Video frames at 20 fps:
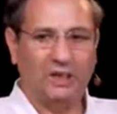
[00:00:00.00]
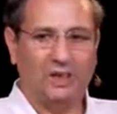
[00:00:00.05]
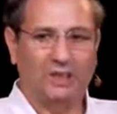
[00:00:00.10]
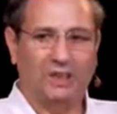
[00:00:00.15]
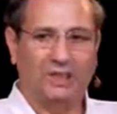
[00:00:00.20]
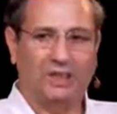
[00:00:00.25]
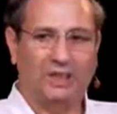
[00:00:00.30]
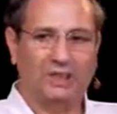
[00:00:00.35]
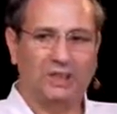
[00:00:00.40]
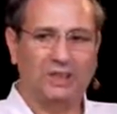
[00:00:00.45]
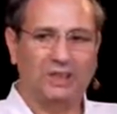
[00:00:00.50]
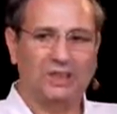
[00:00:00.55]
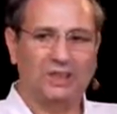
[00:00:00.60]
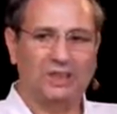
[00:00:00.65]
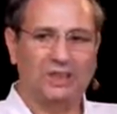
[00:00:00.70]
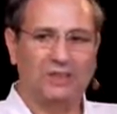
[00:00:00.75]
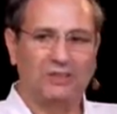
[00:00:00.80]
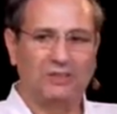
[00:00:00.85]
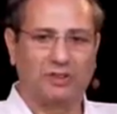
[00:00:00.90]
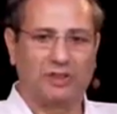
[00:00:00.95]
In
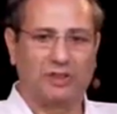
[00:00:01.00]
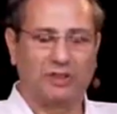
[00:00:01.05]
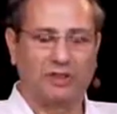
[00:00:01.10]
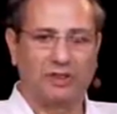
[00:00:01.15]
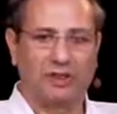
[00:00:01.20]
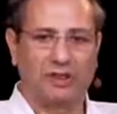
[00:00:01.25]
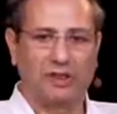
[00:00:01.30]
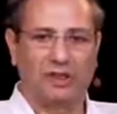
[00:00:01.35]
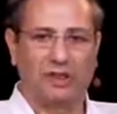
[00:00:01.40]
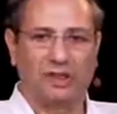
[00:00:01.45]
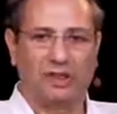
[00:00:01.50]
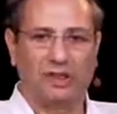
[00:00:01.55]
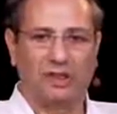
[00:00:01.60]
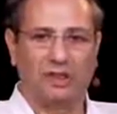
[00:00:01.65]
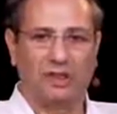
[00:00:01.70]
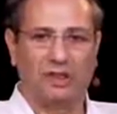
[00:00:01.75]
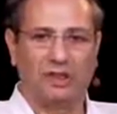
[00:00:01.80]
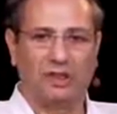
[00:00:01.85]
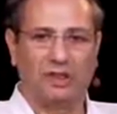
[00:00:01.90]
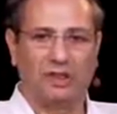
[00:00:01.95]
97,
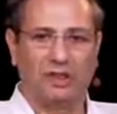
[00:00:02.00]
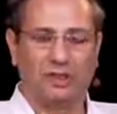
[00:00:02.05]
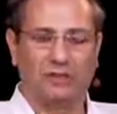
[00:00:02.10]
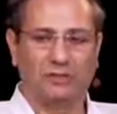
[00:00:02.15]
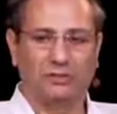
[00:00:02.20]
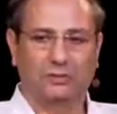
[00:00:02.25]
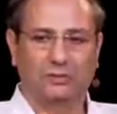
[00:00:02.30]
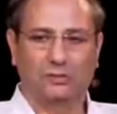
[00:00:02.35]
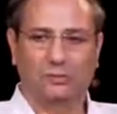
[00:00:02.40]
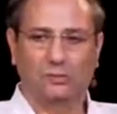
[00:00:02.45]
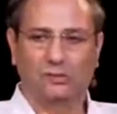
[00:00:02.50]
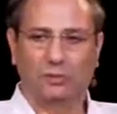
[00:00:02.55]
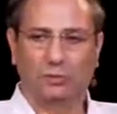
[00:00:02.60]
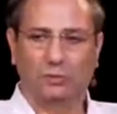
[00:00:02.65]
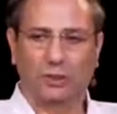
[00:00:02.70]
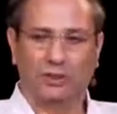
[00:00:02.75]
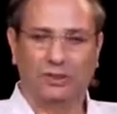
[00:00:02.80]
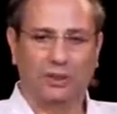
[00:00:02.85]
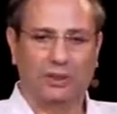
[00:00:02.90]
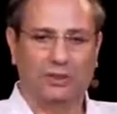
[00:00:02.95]

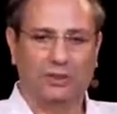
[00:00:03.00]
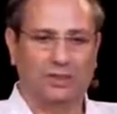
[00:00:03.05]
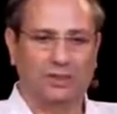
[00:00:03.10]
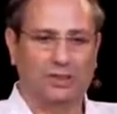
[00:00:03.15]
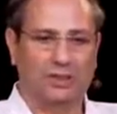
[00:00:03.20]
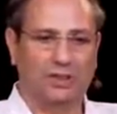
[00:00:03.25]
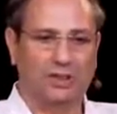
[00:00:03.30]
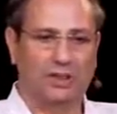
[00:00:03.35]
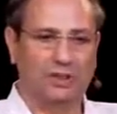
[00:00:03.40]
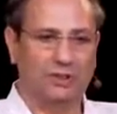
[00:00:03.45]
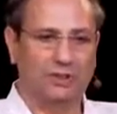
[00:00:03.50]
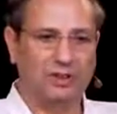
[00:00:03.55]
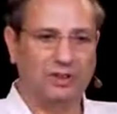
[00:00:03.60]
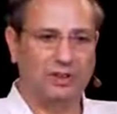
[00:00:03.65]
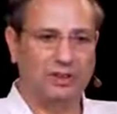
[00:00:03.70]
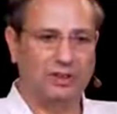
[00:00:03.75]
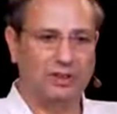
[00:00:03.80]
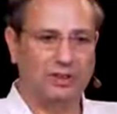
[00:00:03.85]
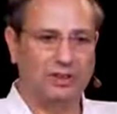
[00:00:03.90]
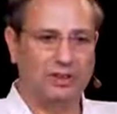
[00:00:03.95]
with Altera
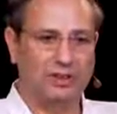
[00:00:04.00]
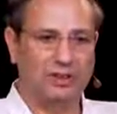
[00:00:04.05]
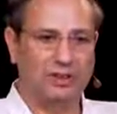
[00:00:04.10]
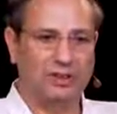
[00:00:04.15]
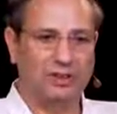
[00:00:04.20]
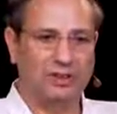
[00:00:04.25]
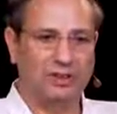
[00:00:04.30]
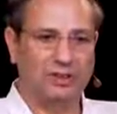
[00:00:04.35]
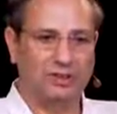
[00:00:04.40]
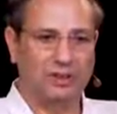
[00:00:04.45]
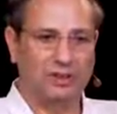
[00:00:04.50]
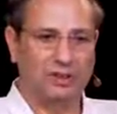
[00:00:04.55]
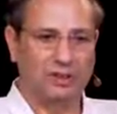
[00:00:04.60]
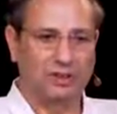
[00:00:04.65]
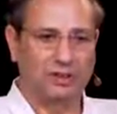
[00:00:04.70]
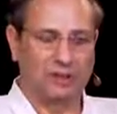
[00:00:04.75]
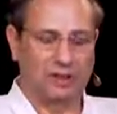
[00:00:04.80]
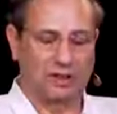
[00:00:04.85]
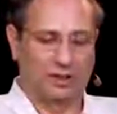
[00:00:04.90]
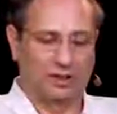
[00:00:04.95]
having the
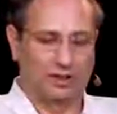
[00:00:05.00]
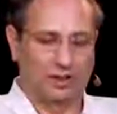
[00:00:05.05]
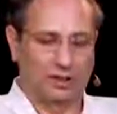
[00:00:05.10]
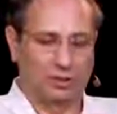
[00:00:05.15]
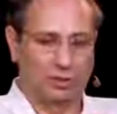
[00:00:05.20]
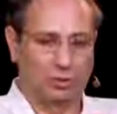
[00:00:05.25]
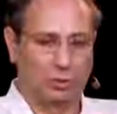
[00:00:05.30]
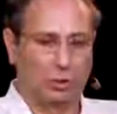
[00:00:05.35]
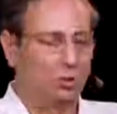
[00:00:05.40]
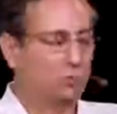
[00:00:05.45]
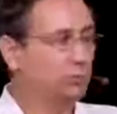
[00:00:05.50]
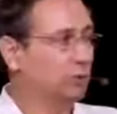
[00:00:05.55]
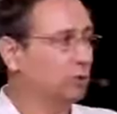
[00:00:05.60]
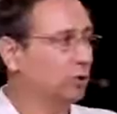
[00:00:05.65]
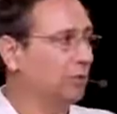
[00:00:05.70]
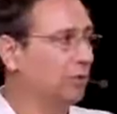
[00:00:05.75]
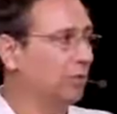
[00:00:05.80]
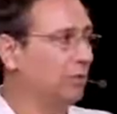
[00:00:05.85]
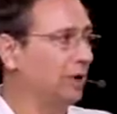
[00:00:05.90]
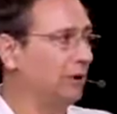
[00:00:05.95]
dual
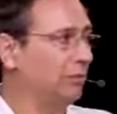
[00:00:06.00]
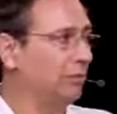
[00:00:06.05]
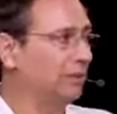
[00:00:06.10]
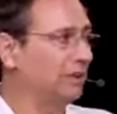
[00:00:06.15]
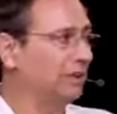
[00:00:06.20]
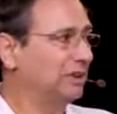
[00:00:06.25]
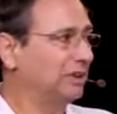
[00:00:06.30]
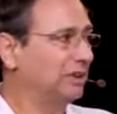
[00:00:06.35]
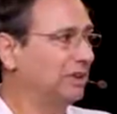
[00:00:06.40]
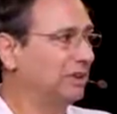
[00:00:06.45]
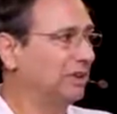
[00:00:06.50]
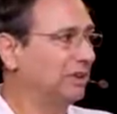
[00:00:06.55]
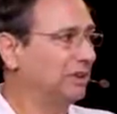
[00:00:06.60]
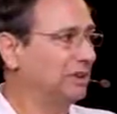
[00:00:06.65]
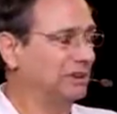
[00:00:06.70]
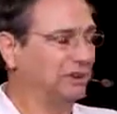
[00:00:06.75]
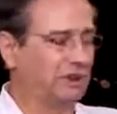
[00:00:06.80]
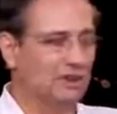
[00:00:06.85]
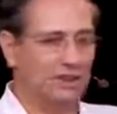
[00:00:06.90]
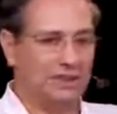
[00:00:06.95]
port RAM
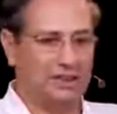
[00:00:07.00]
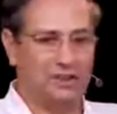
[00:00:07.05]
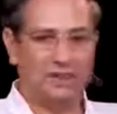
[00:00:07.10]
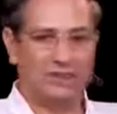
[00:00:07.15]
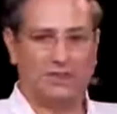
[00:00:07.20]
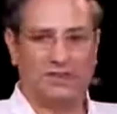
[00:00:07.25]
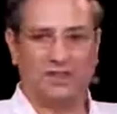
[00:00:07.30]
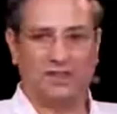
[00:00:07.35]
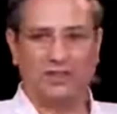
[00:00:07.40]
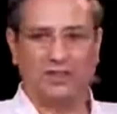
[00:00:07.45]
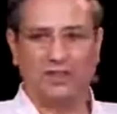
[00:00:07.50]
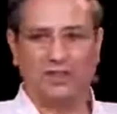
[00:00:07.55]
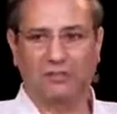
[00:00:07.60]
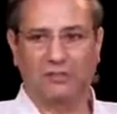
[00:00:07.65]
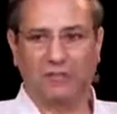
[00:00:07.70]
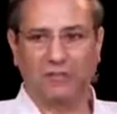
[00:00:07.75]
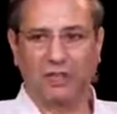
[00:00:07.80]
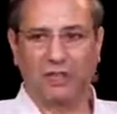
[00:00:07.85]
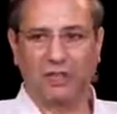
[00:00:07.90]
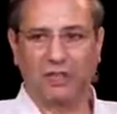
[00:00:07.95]
inside the
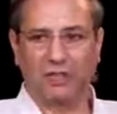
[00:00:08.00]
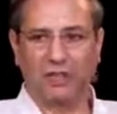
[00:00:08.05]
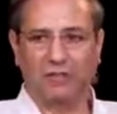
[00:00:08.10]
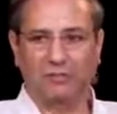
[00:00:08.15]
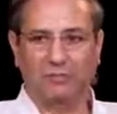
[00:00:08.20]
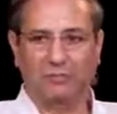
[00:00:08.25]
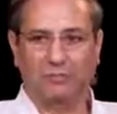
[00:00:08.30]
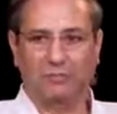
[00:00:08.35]
FPGA,